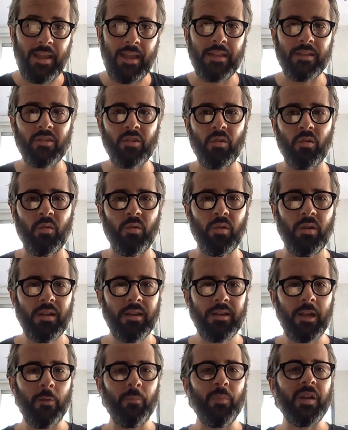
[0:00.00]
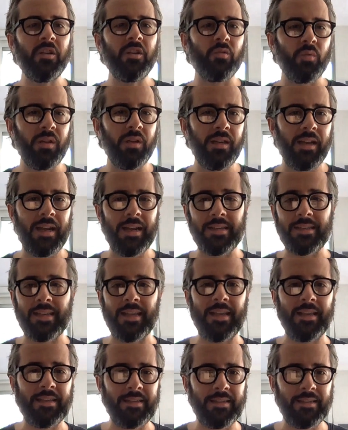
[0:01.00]
And so companies realize
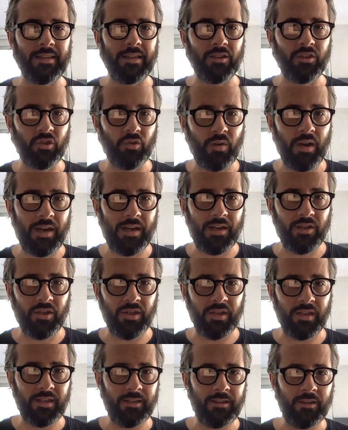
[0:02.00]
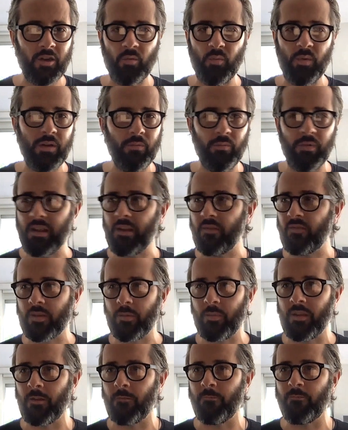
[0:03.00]
as a strategy, we have some
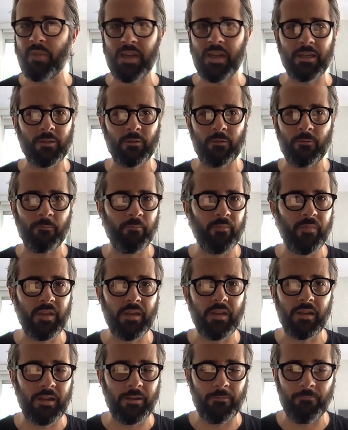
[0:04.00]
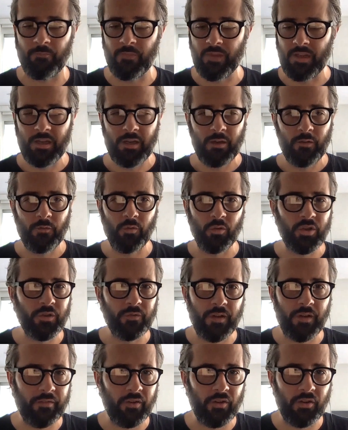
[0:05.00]
of the biggest Fortune
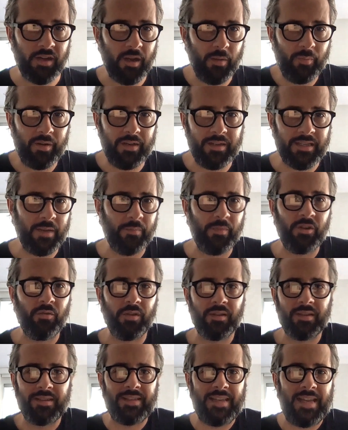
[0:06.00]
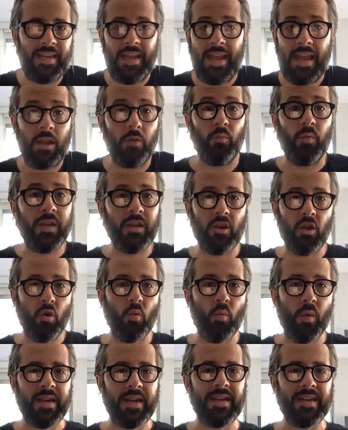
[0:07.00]
500 companies coming to us and saying, hey, we know
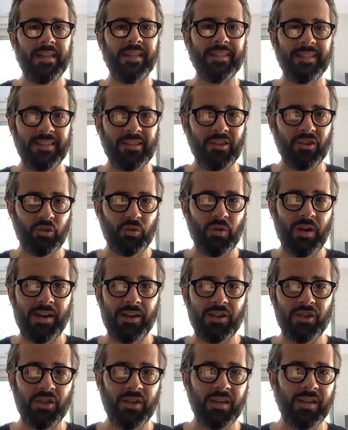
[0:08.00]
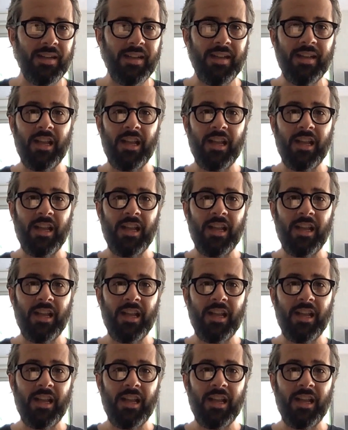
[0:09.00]
we need this as a strategy.